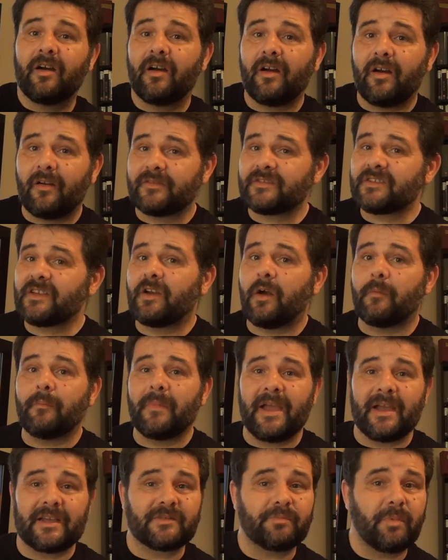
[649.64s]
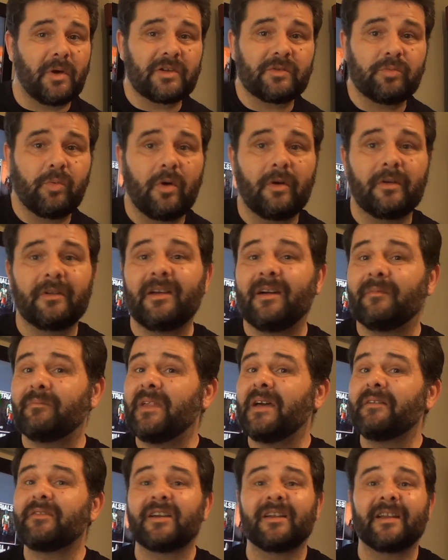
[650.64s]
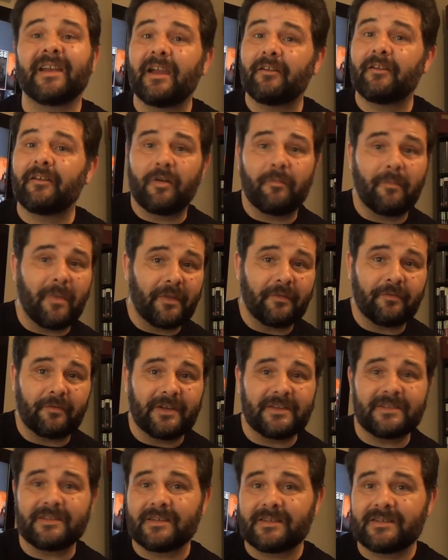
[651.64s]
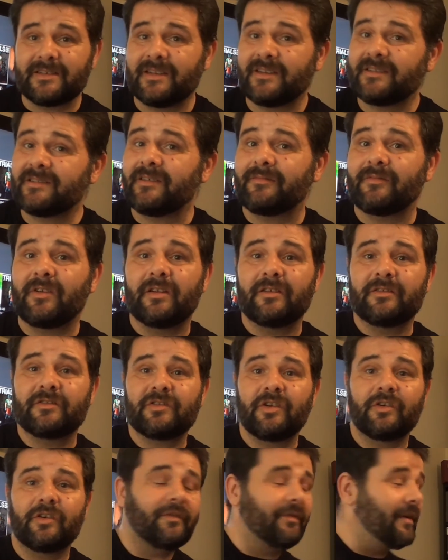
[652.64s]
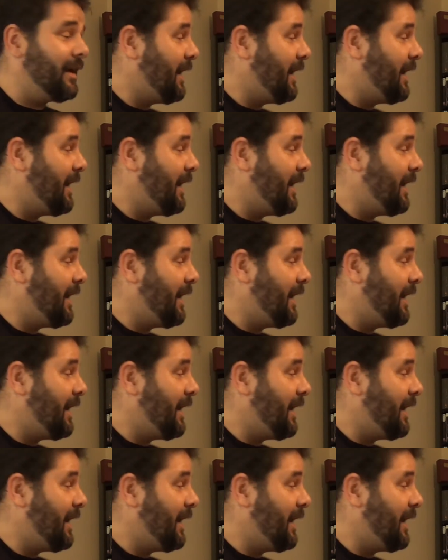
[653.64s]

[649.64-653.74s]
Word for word: Obviously got my Xbox One. I'm never going to get rid of my three sixty because I've got a ton of